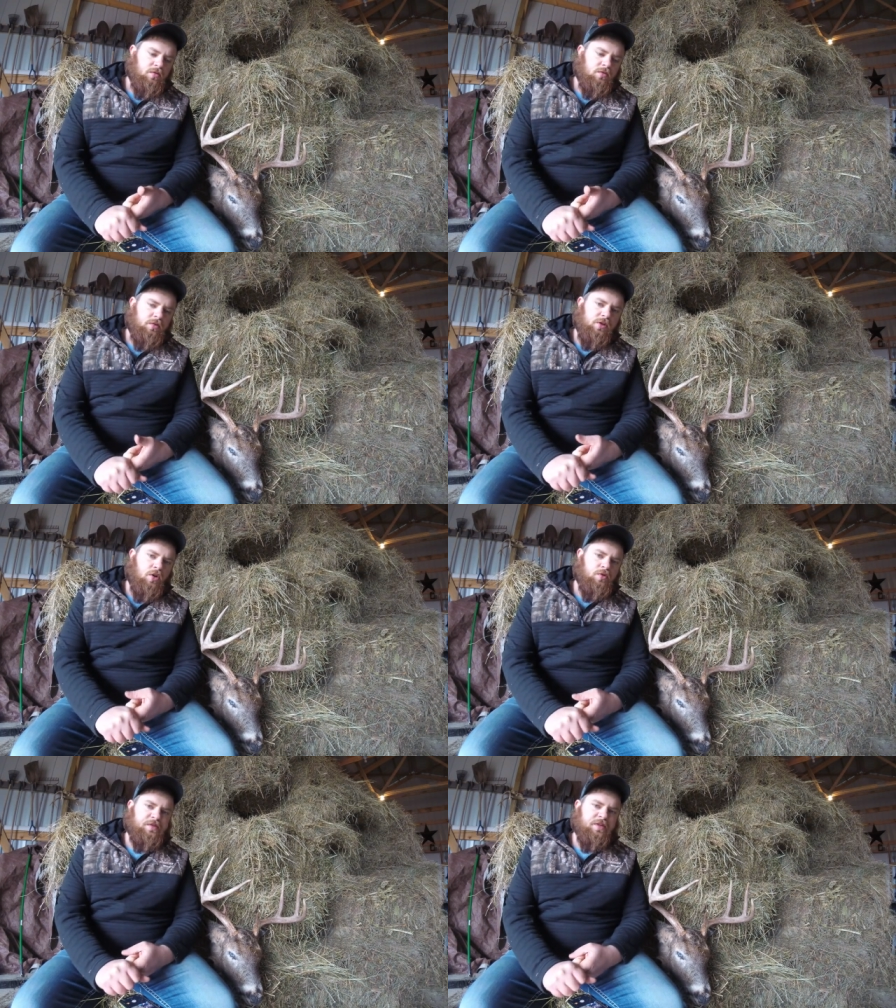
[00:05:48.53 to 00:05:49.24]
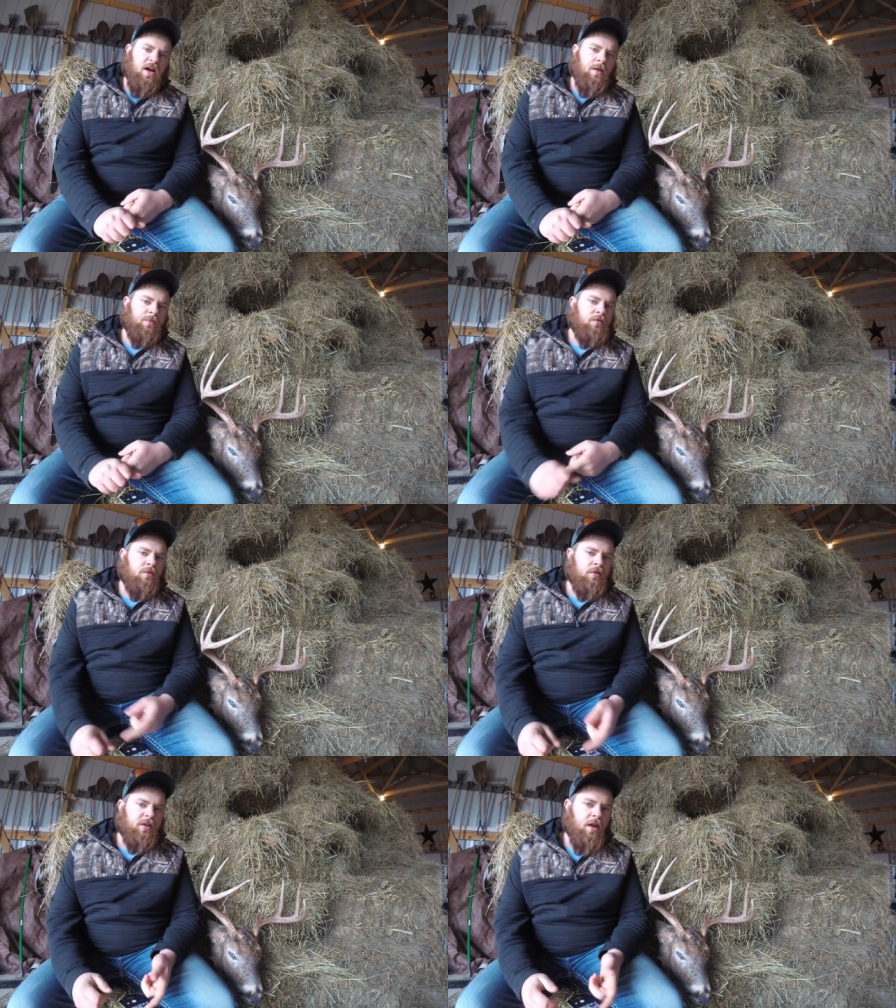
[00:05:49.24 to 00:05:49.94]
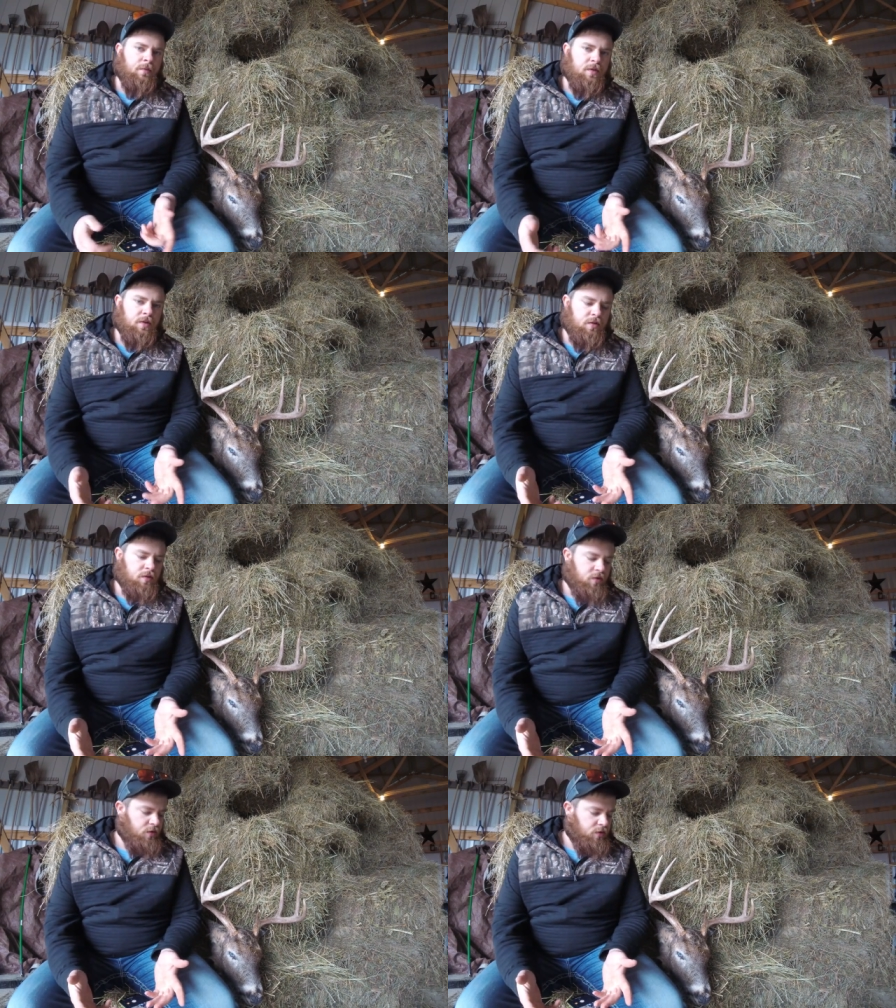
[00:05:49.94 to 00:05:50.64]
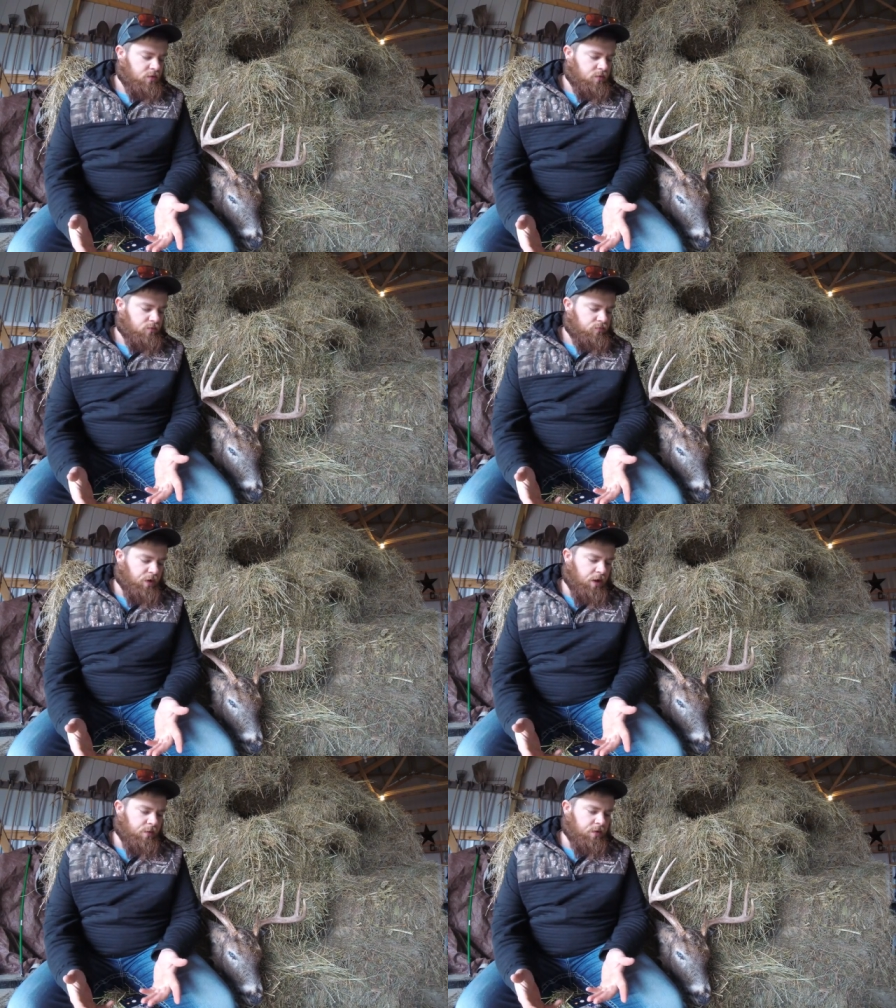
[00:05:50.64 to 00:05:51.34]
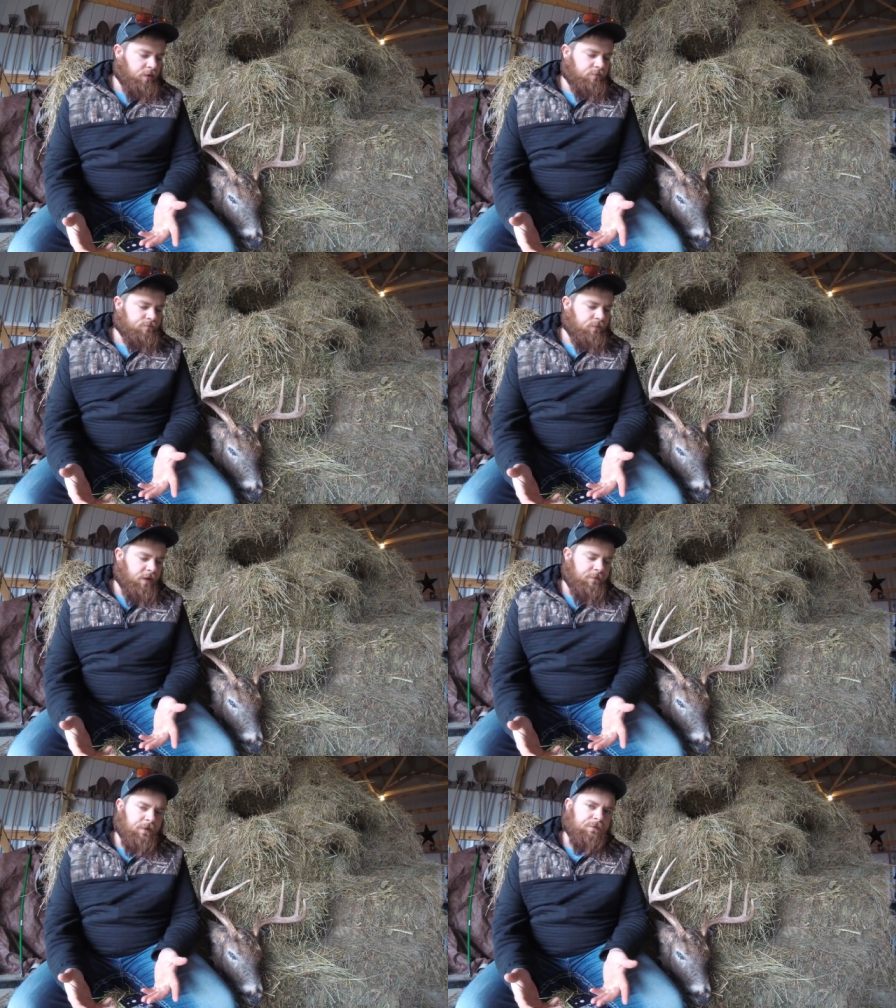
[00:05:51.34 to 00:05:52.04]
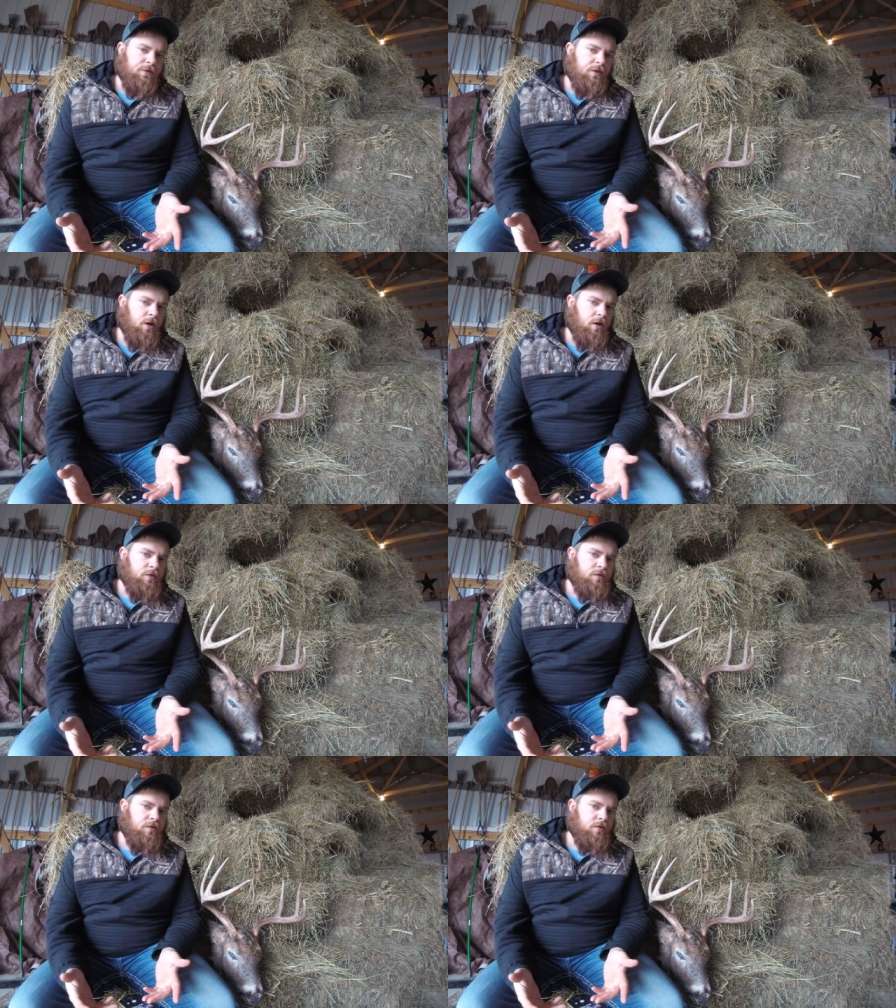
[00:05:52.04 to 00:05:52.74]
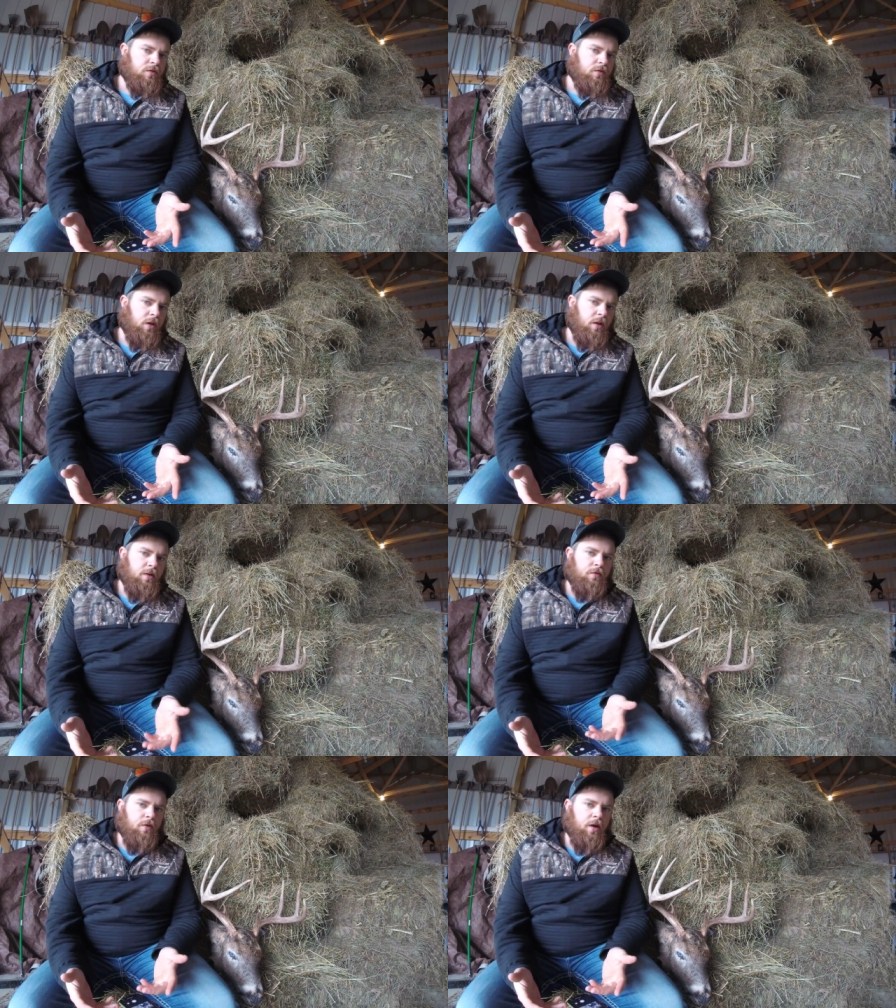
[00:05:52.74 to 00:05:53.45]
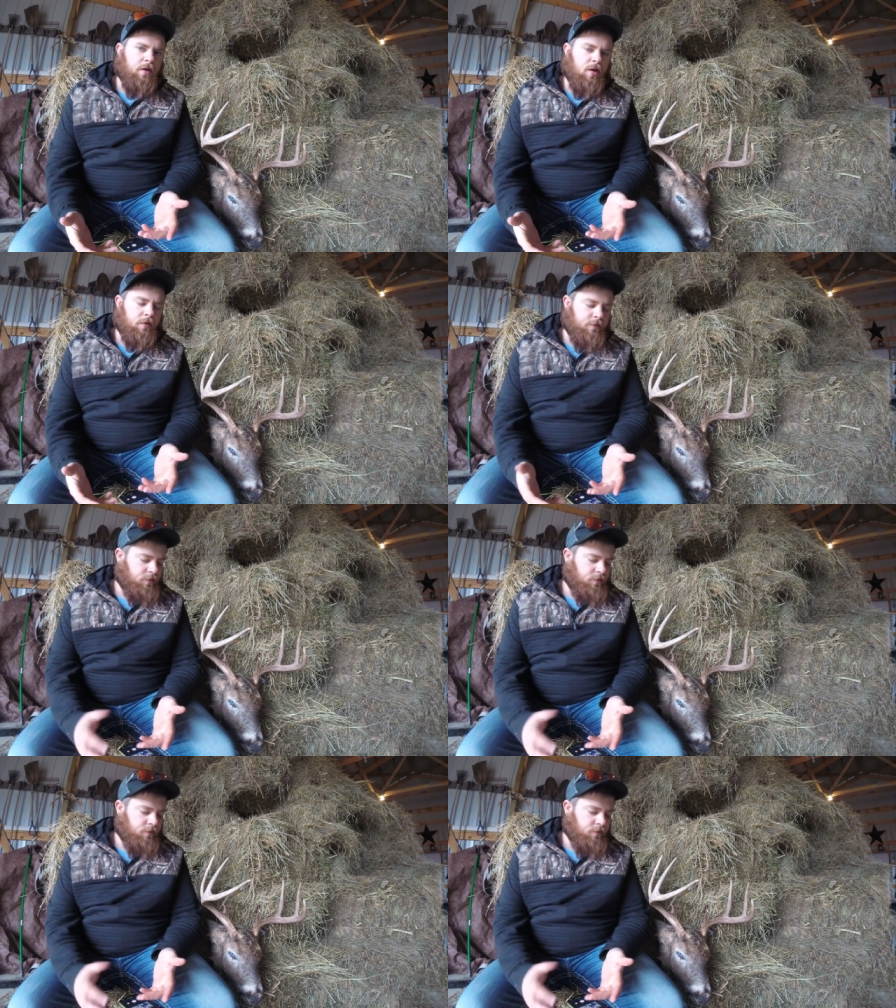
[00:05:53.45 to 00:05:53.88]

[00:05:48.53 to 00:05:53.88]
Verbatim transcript: the doe stopped and looked at me, probably at 50 yards, and then ran off.